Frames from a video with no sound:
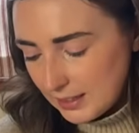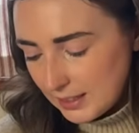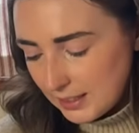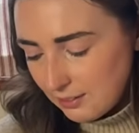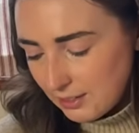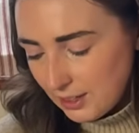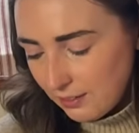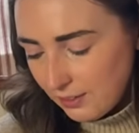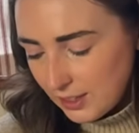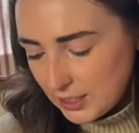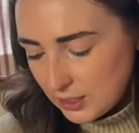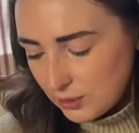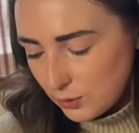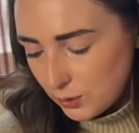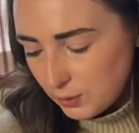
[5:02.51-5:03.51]
Even if I
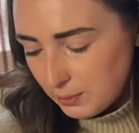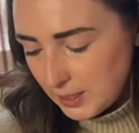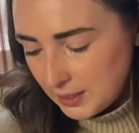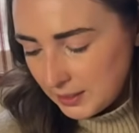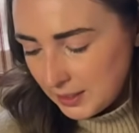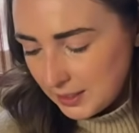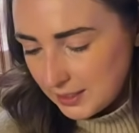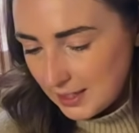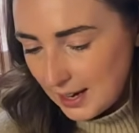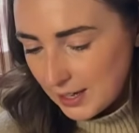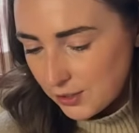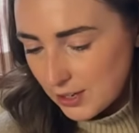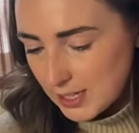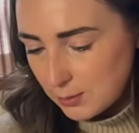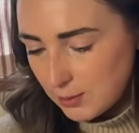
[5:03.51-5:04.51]
don't make the exact
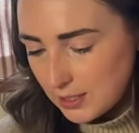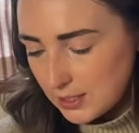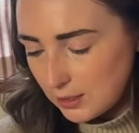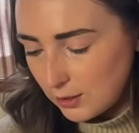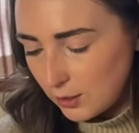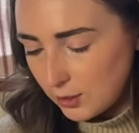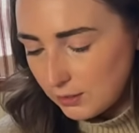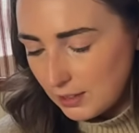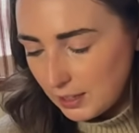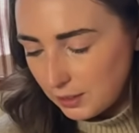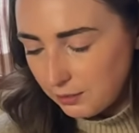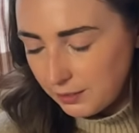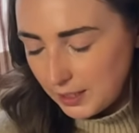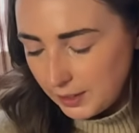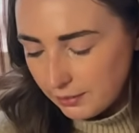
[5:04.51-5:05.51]
recipes, a lot of like the
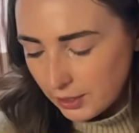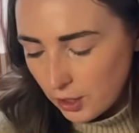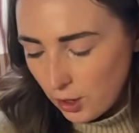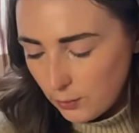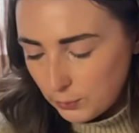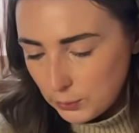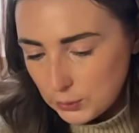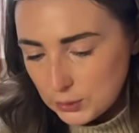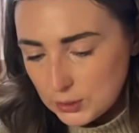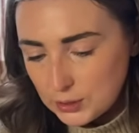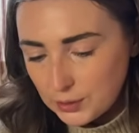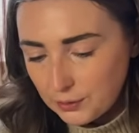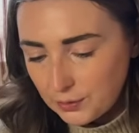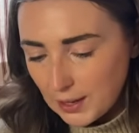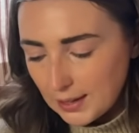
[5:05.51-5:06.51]
flavour combos and
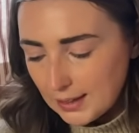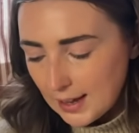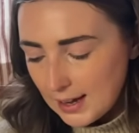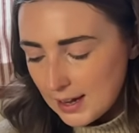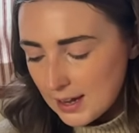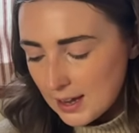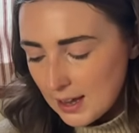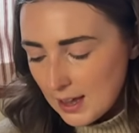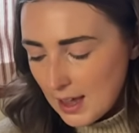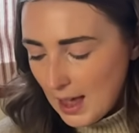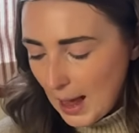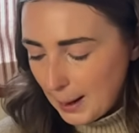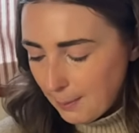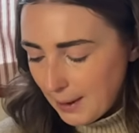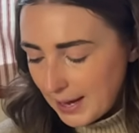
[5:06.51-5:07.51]
stuff that I like,
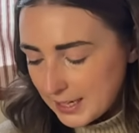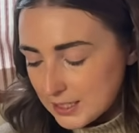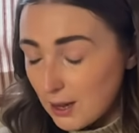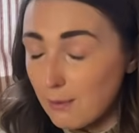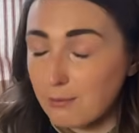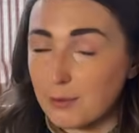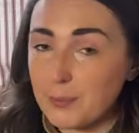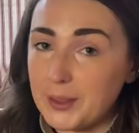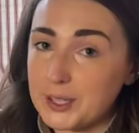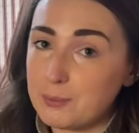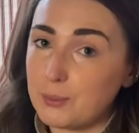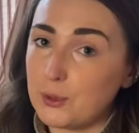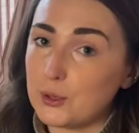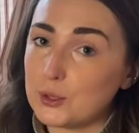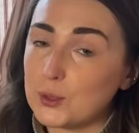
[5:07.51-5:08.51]
I picked up from this
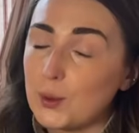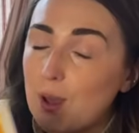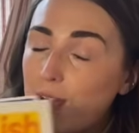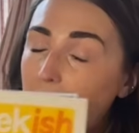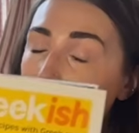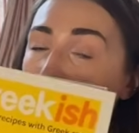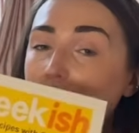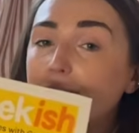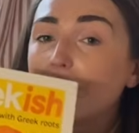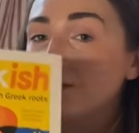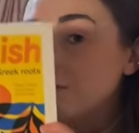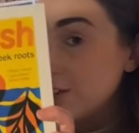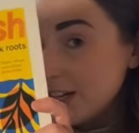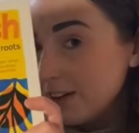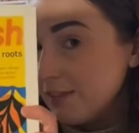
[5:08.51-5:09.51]
book. So I
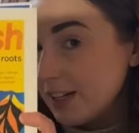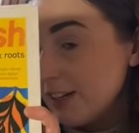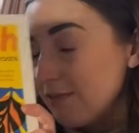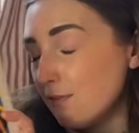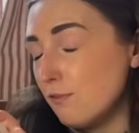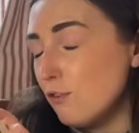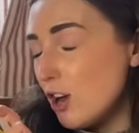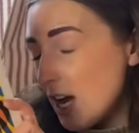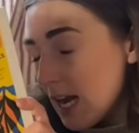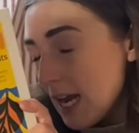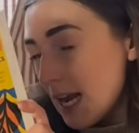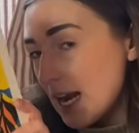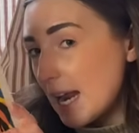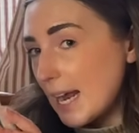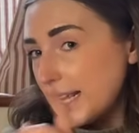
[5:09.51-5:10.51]
really, really,
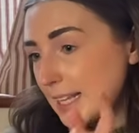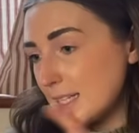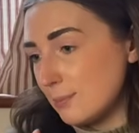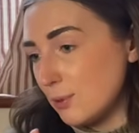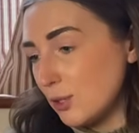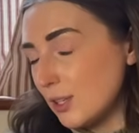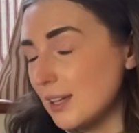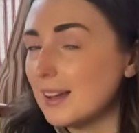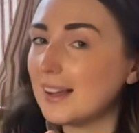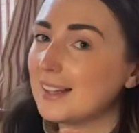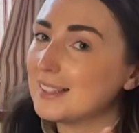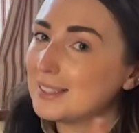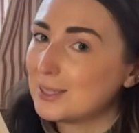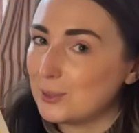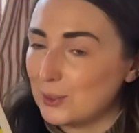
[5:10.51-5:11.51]
really like this book.
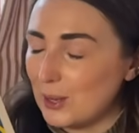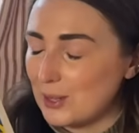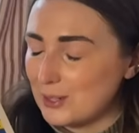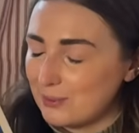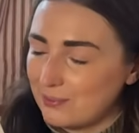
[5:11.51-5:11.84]
It's so good.